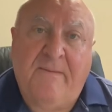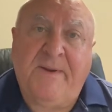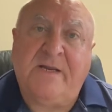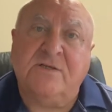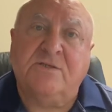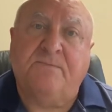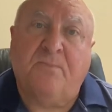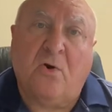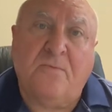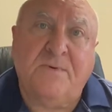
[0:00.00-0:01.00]
Because the
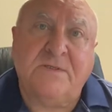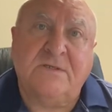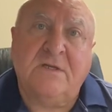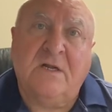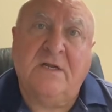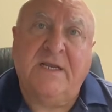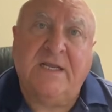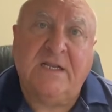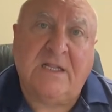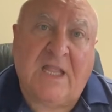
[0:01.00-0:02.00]
purpose
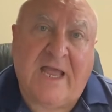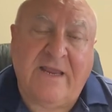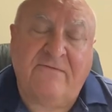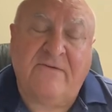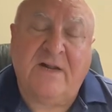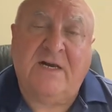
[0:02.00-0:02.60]
in life